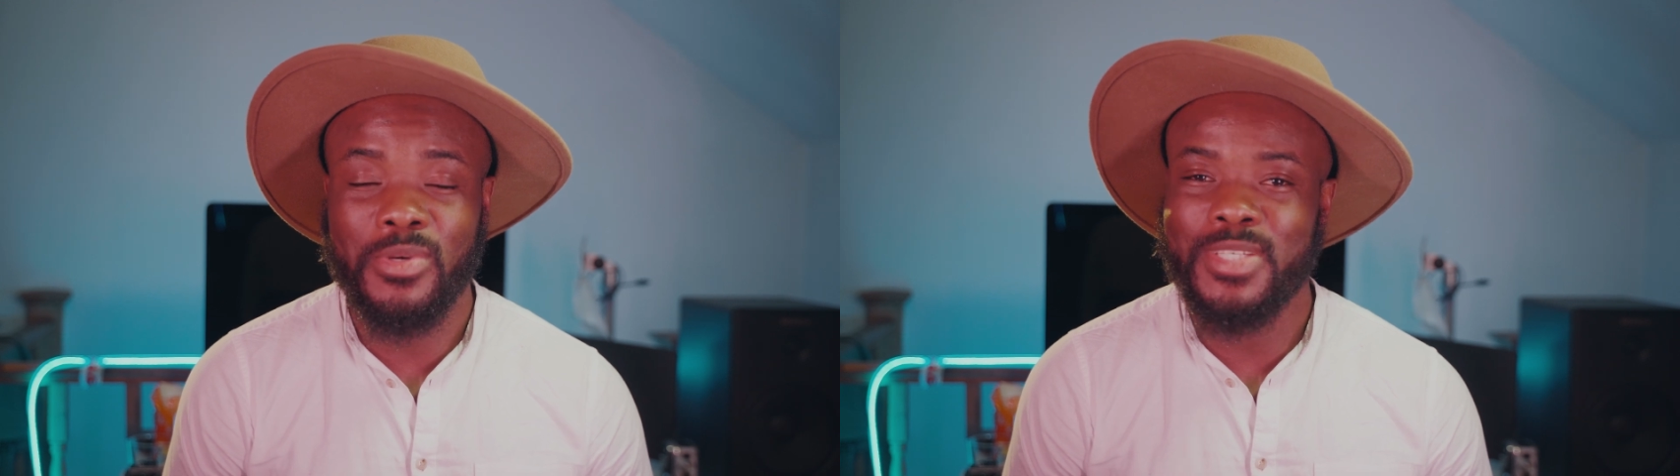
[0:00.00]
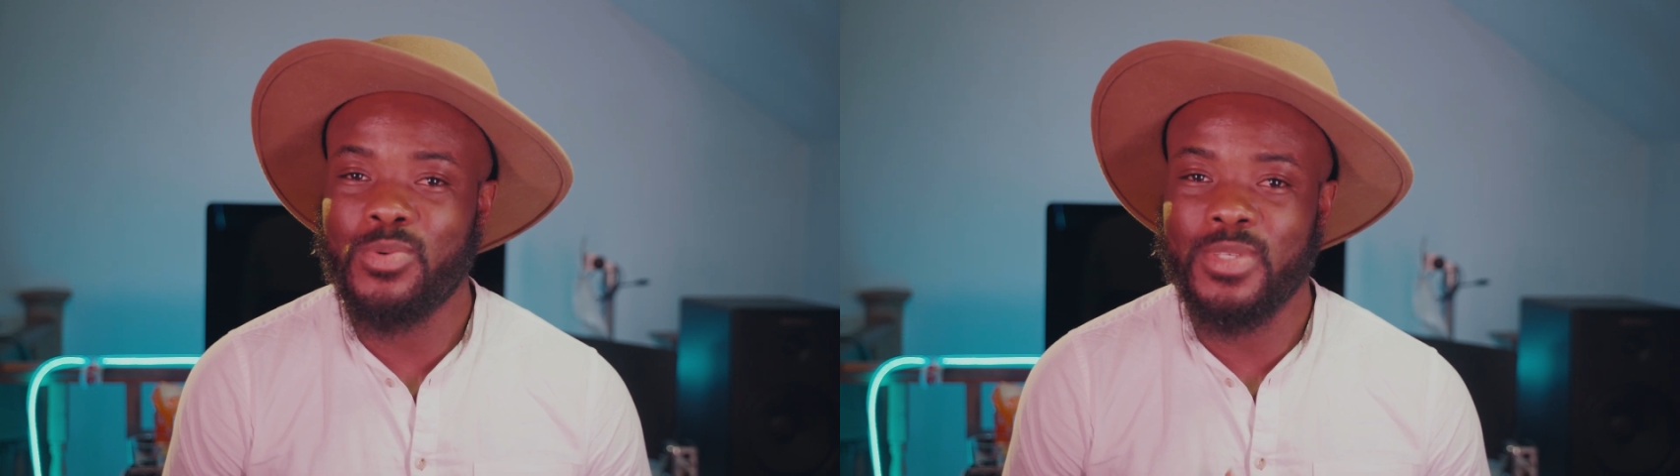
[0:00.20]

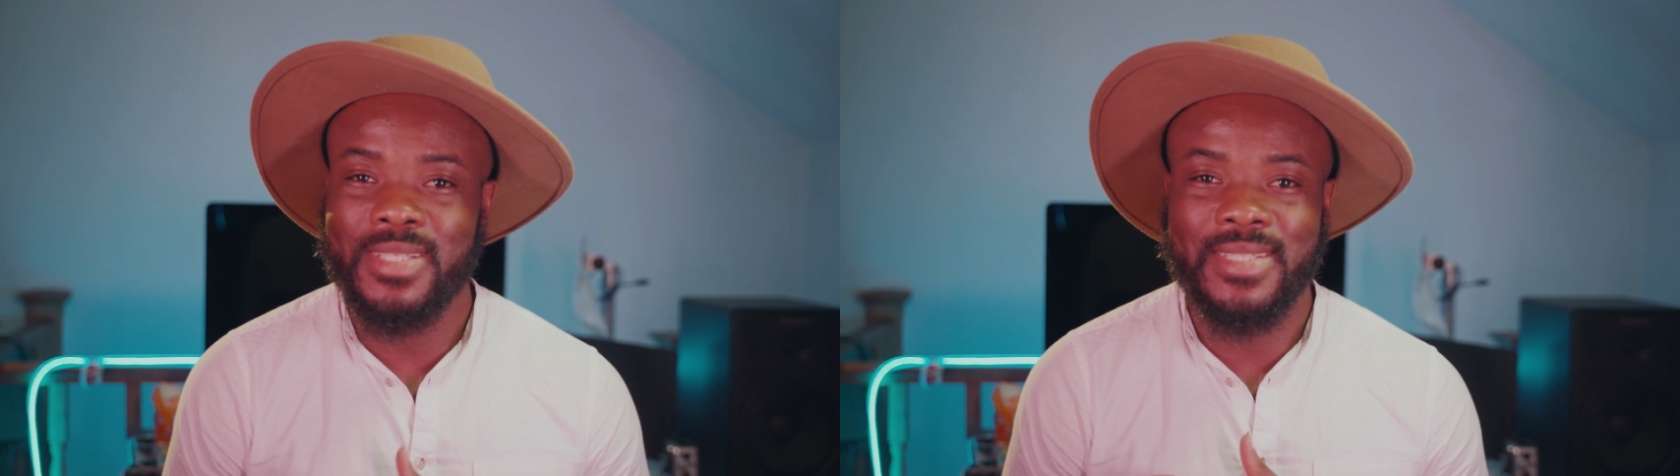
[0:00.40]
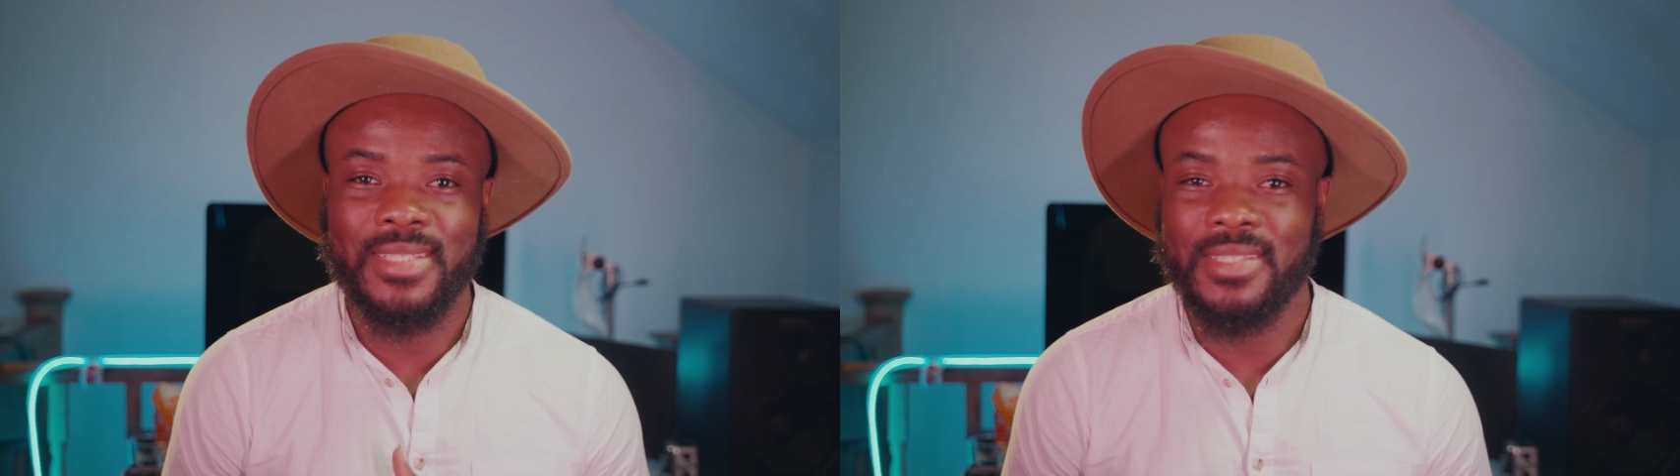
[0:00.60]
which was
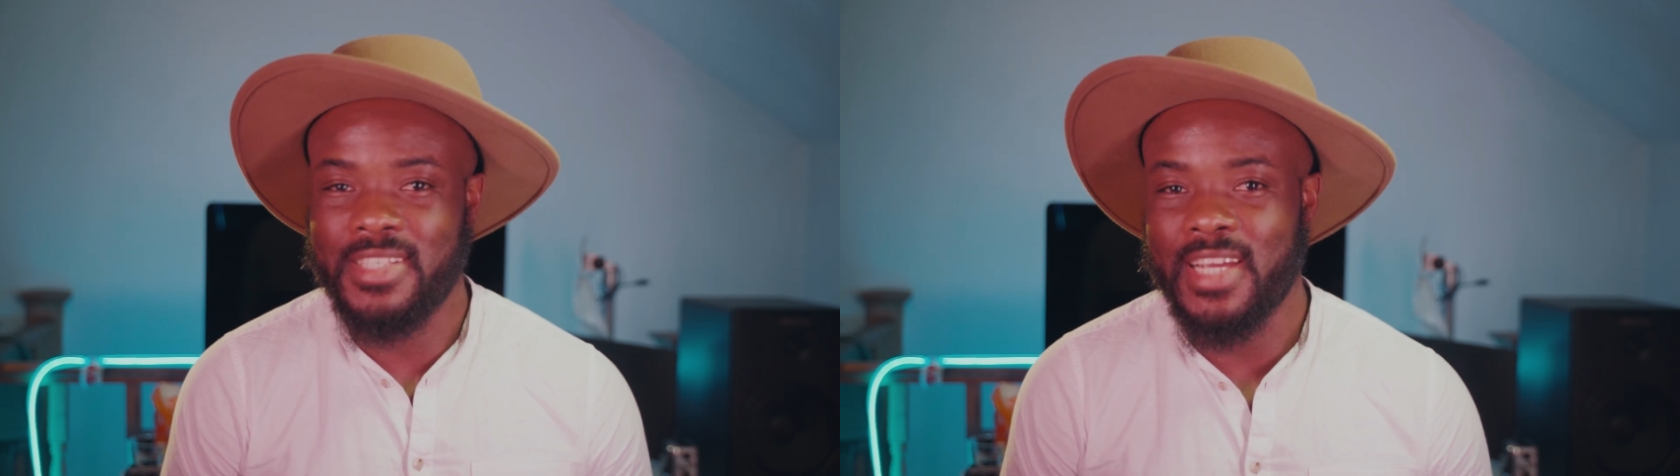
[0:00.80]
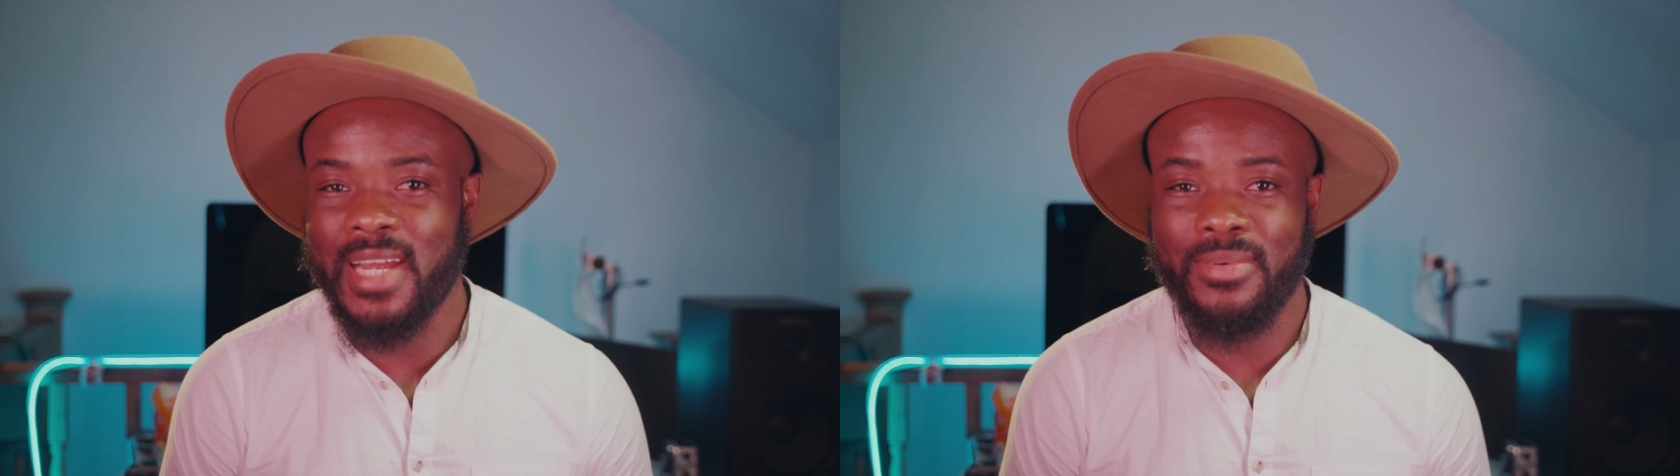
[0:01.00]
still
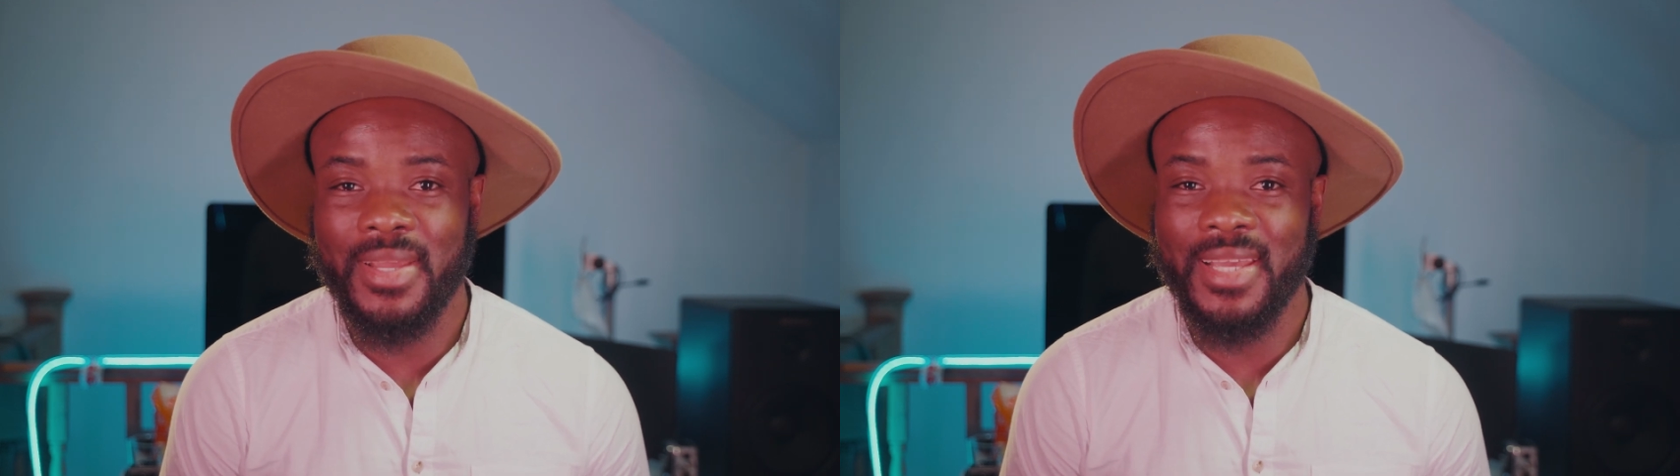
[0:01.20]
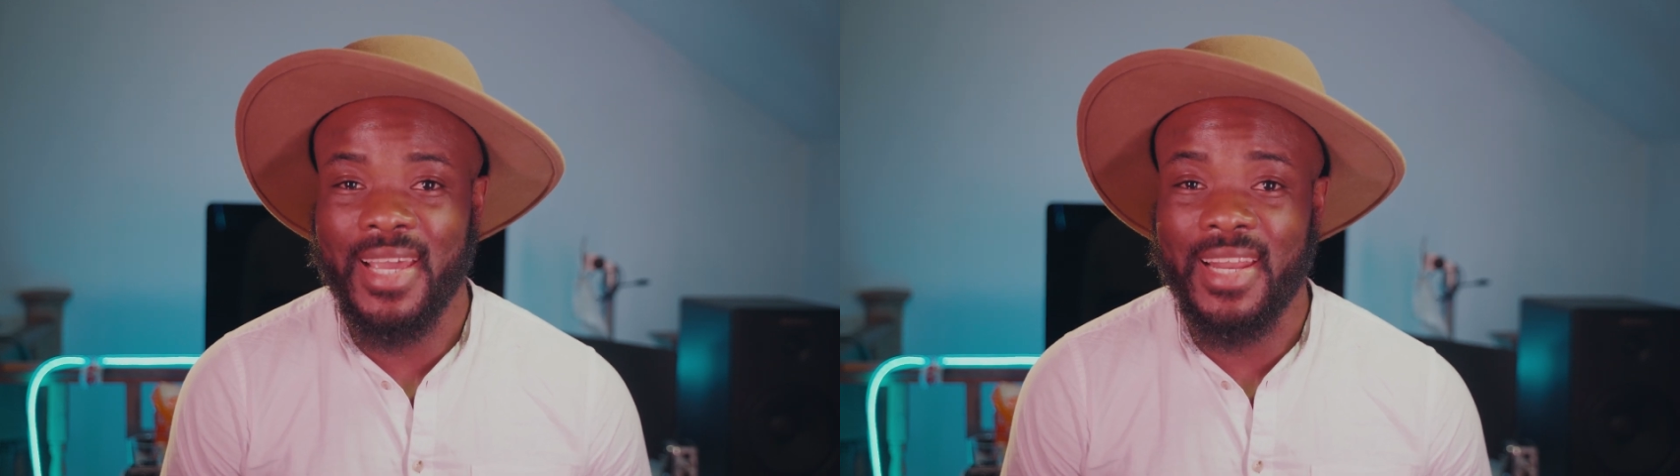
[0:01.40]
jarring,